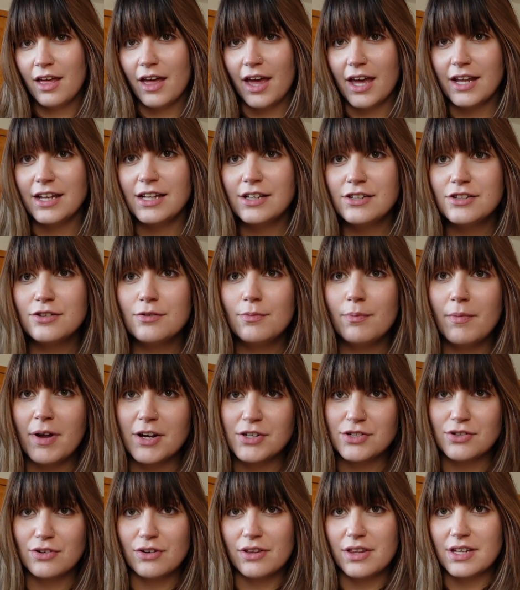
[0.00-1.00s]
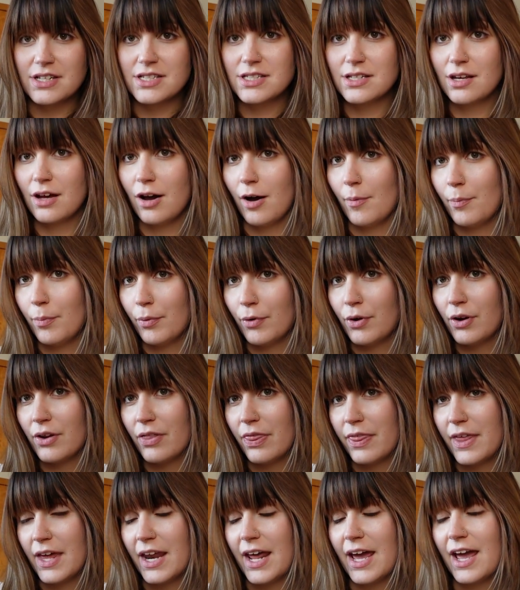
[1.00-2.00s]
I need to measure this
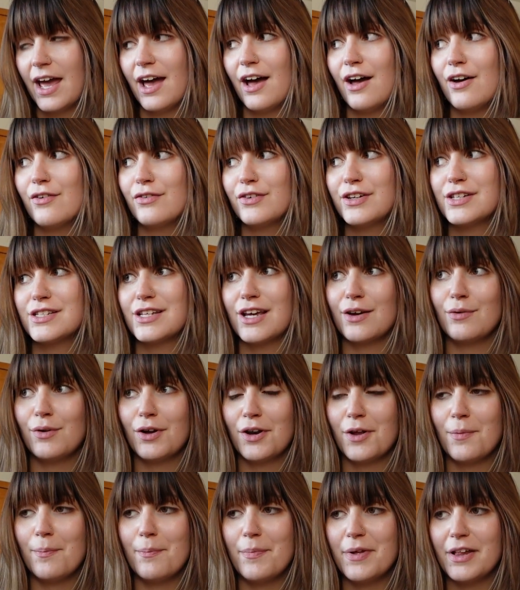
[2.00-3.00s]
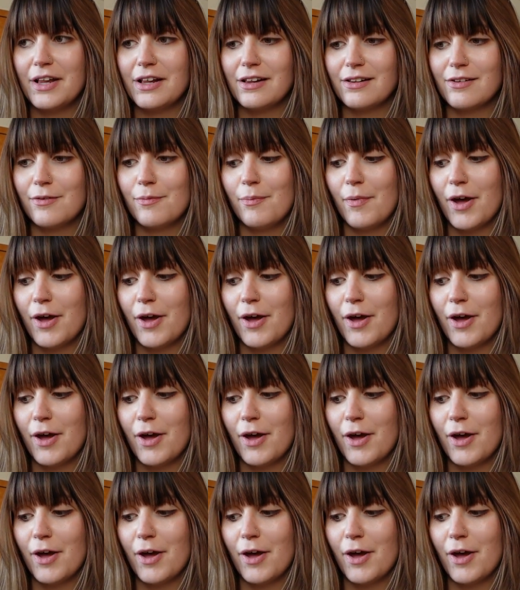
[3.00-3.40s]
cupboard that I have because I wanna build